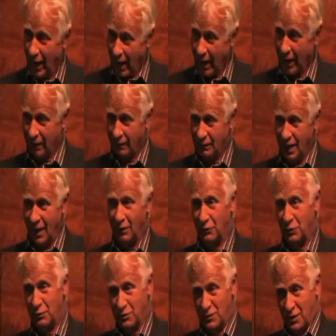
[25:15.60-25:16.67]
And I'll
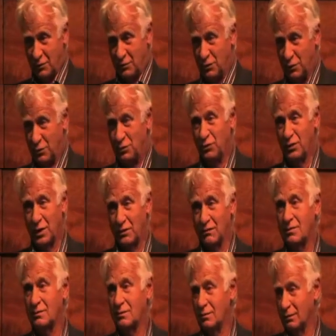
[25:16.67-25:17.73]
use those
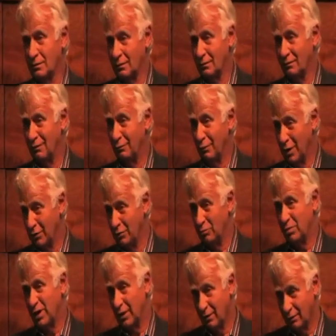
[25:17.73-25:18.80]
nutrients to grow
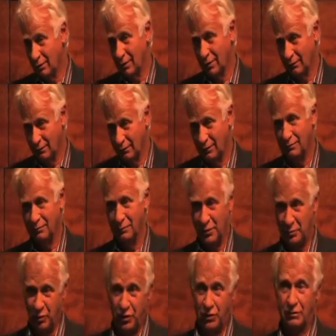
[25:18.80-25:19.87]
bigger and
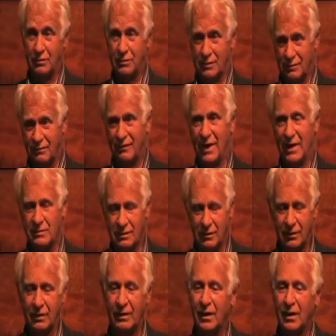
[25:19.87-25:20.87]
reproduce faster.